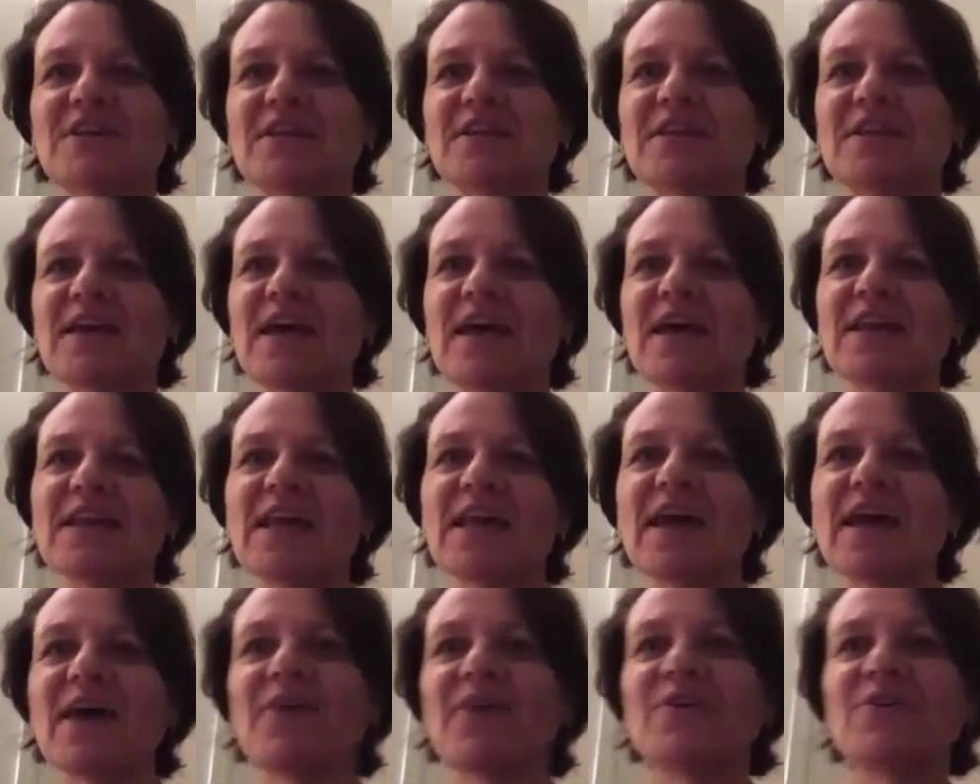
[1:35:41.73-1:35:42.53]
And
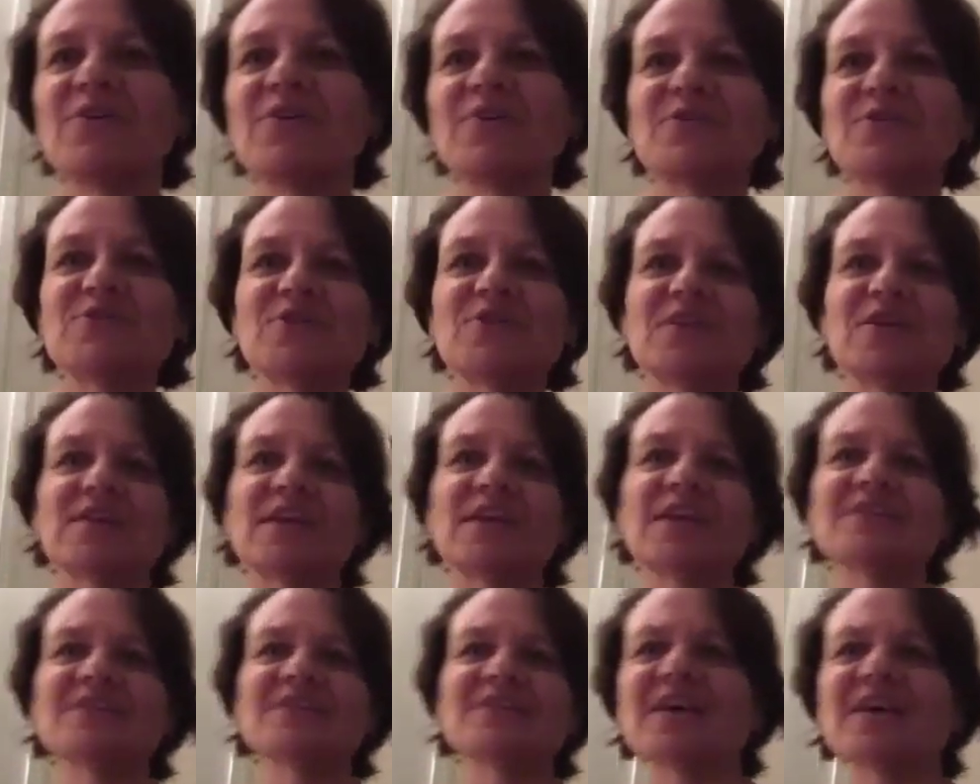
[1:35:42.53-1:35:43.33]
now you're doing this.
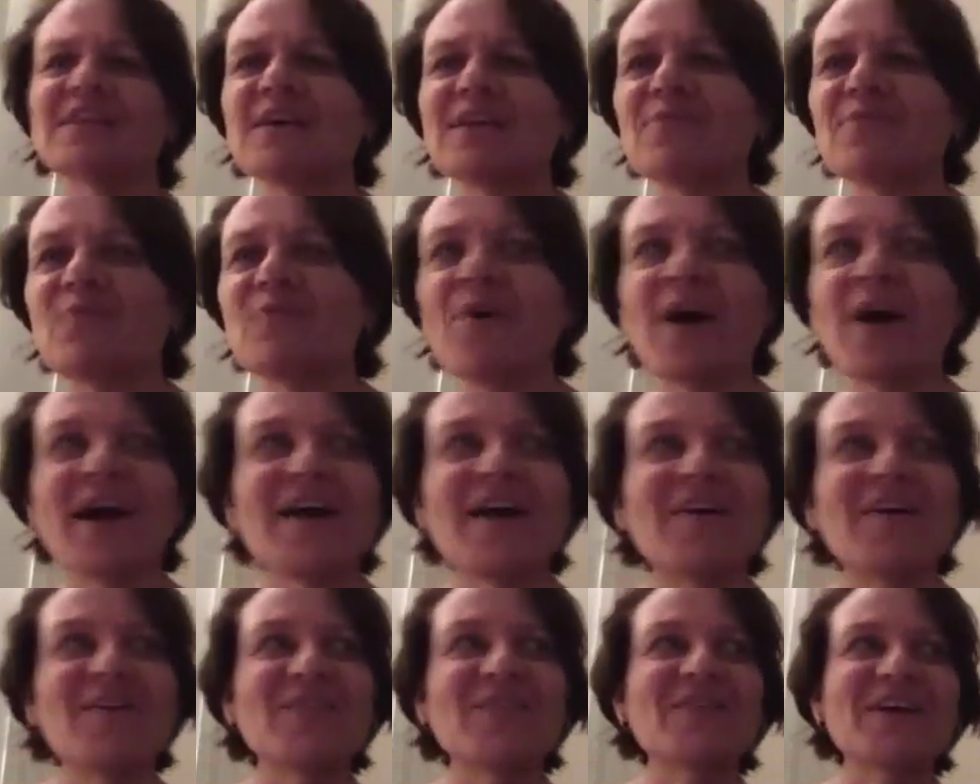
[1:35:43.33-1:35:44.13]
I think, why
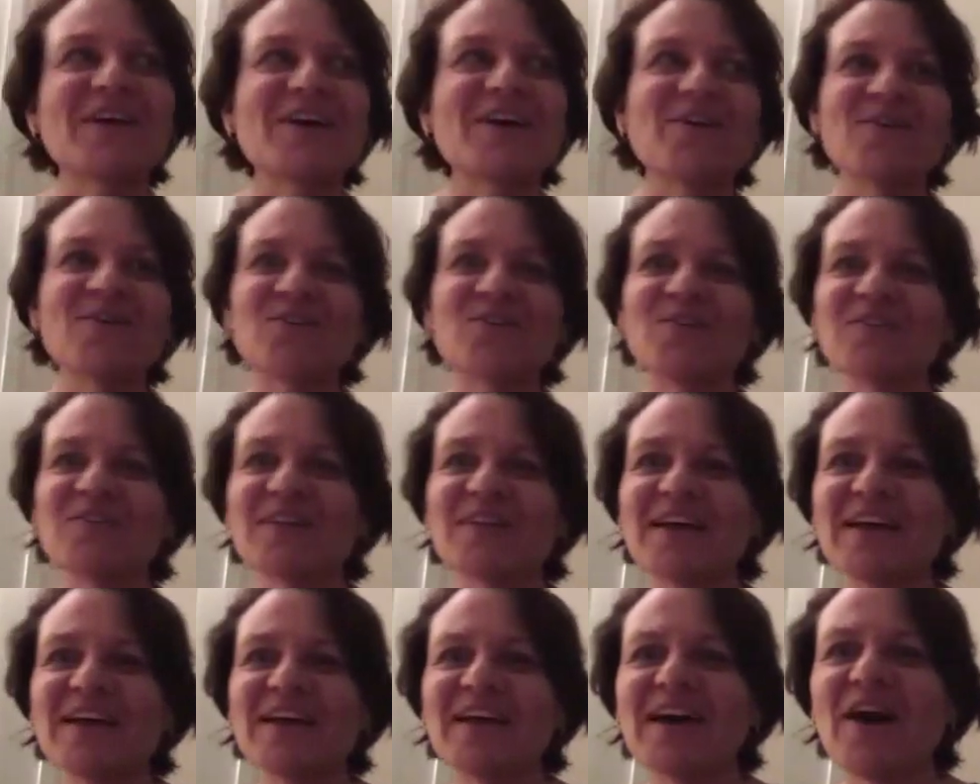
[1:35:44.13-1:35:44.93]
aren't we all?
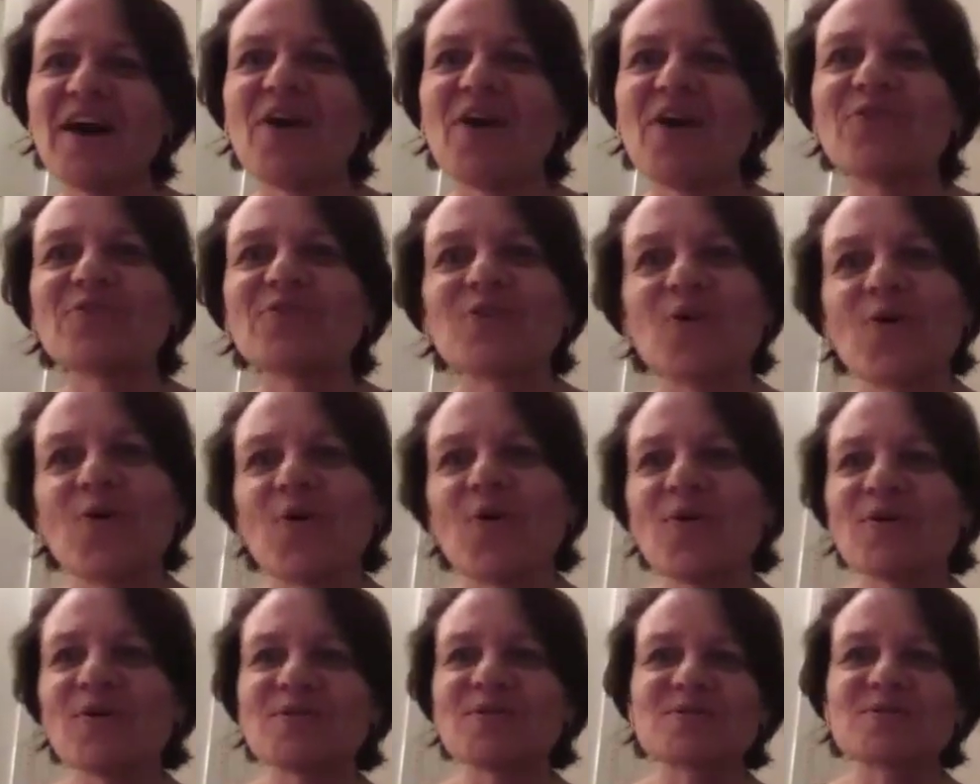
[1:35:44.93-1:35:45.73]
Of
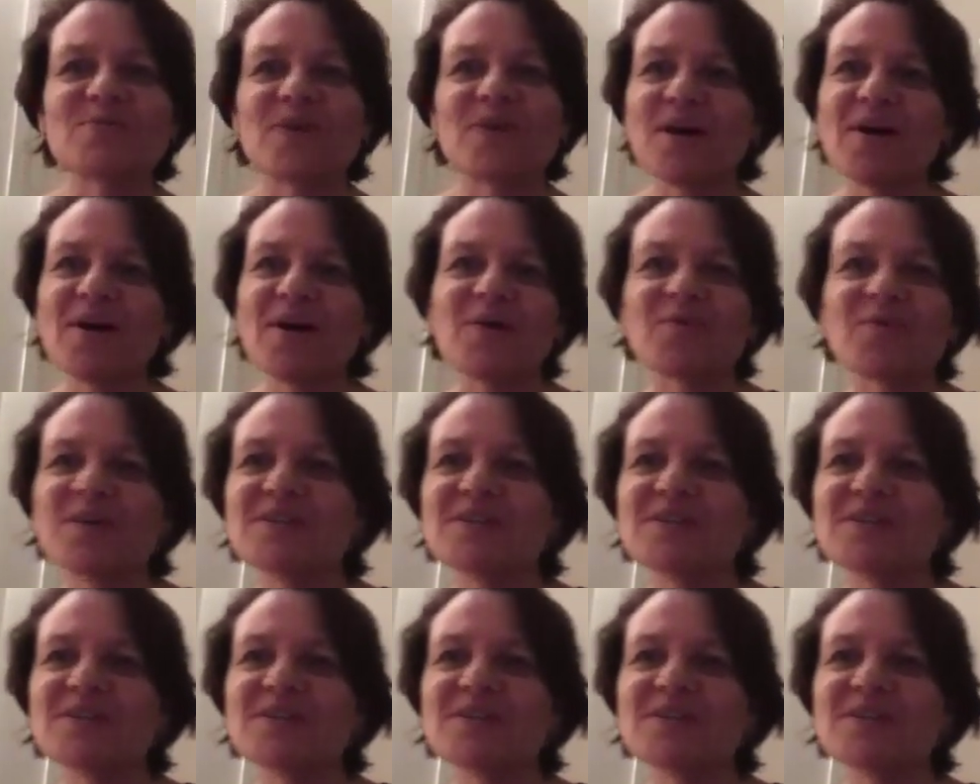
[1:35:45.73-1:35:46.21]
course, why aren't we?